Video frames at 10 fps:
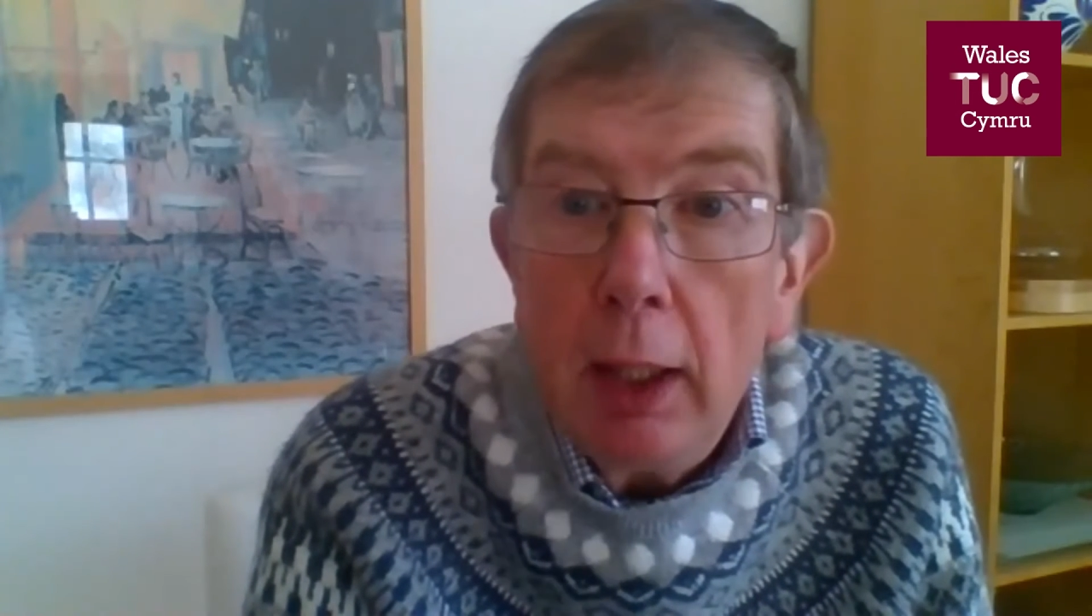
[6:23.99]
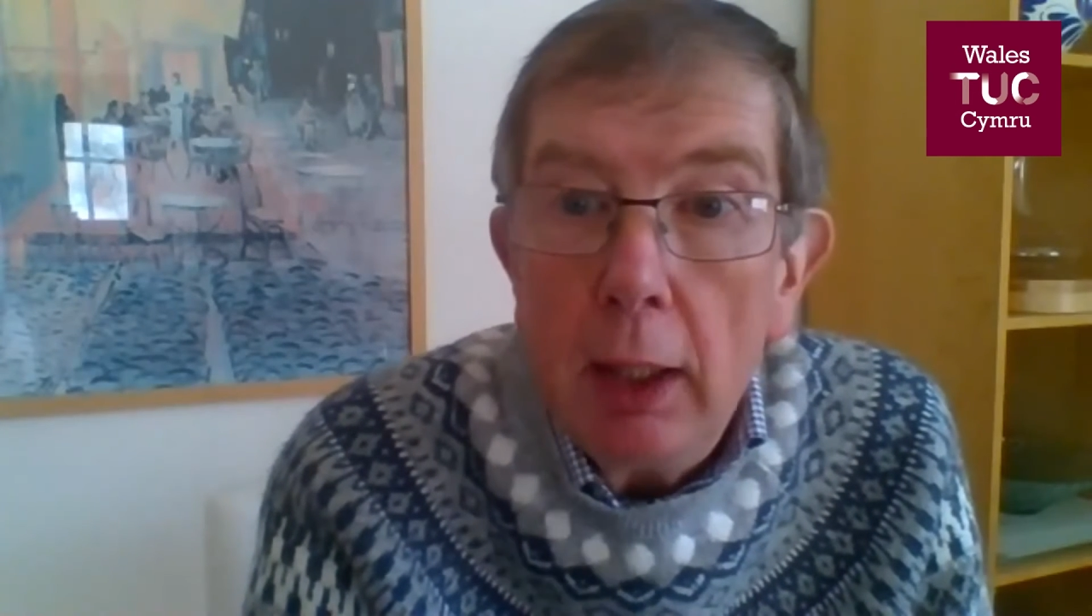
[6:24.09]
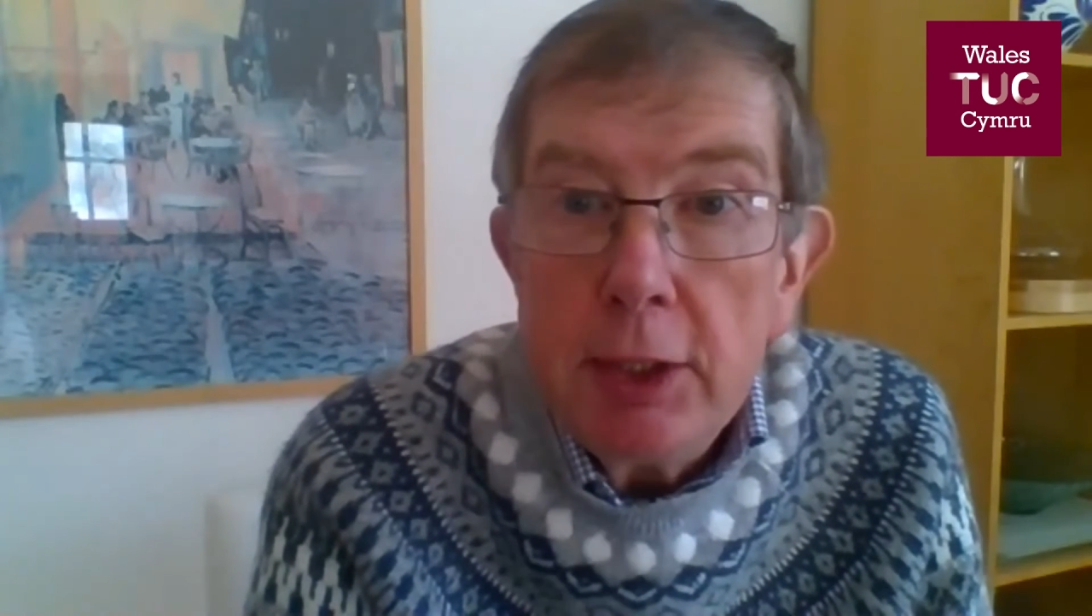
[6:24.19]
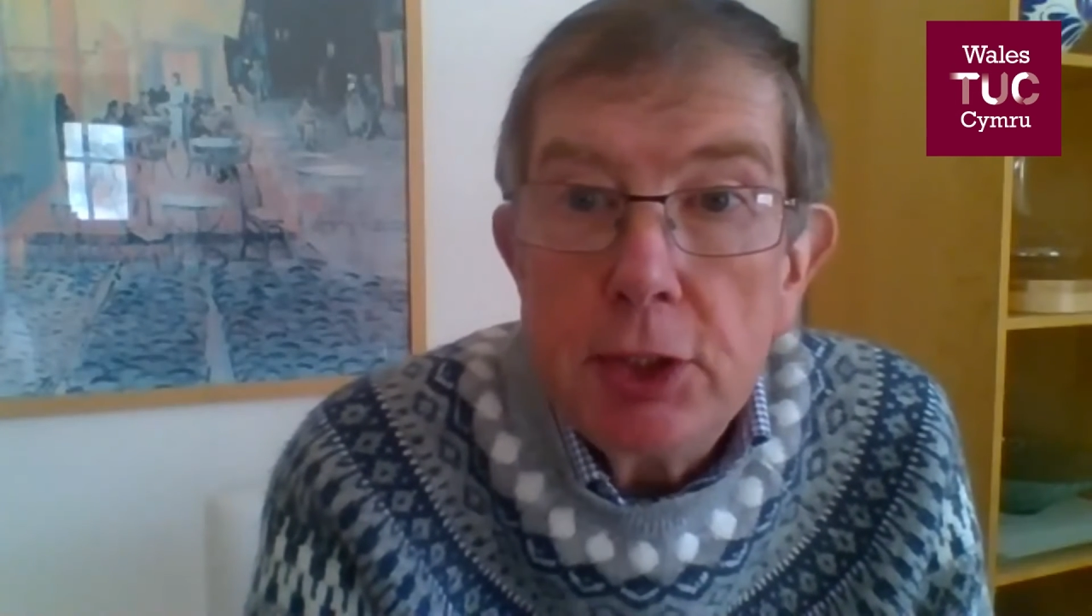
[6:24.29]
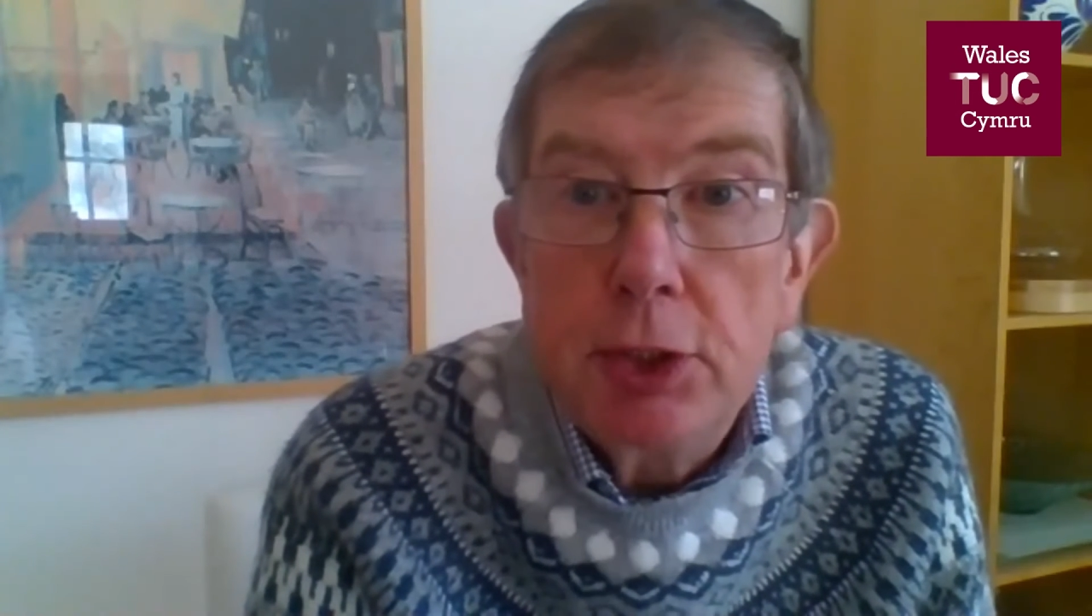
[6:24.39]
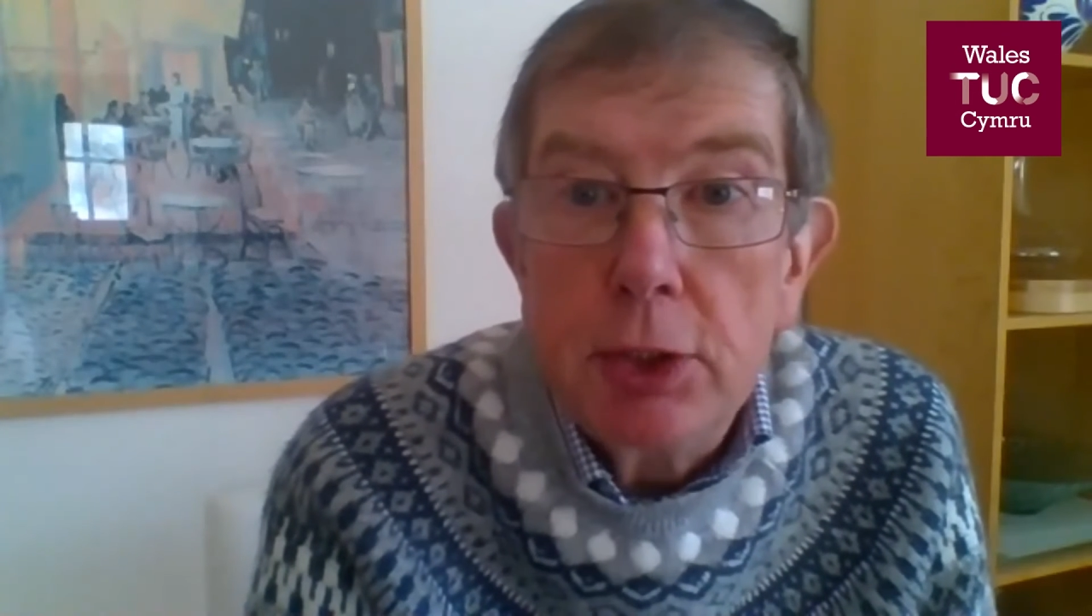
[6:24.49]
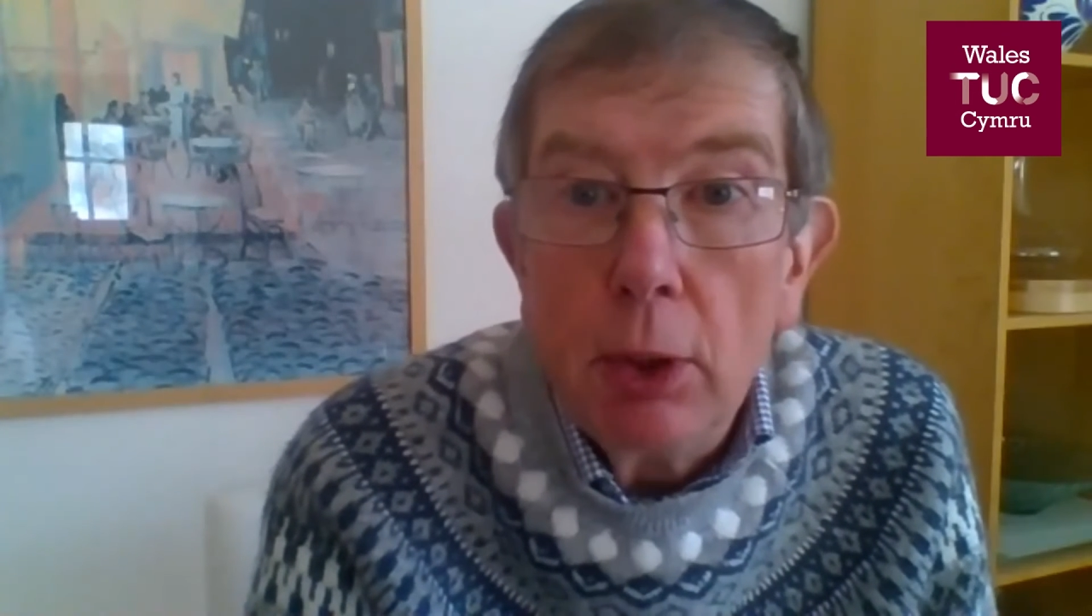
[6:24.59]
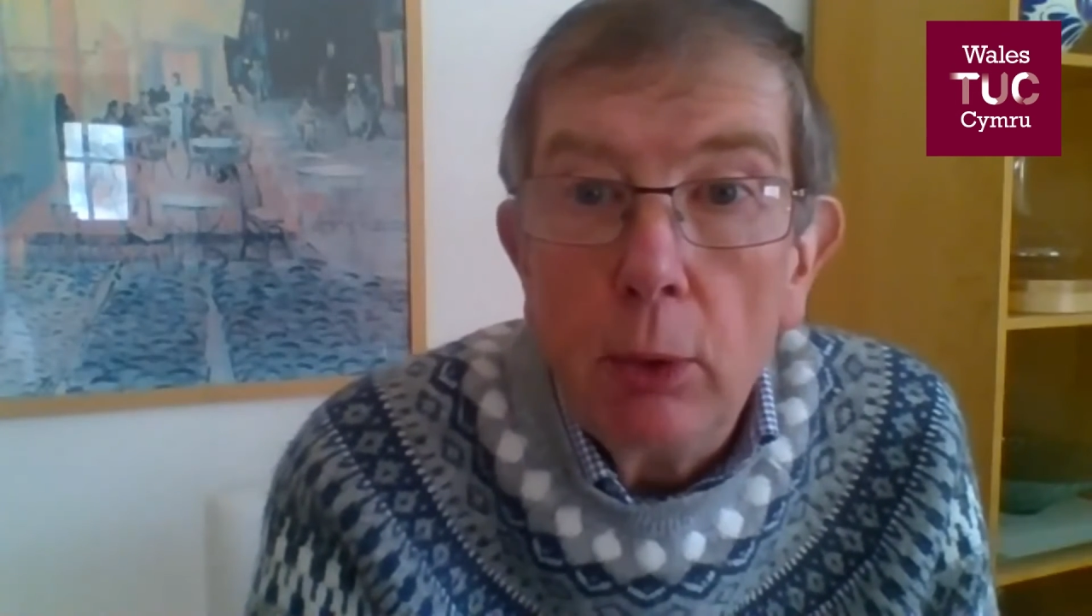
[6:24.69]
lists,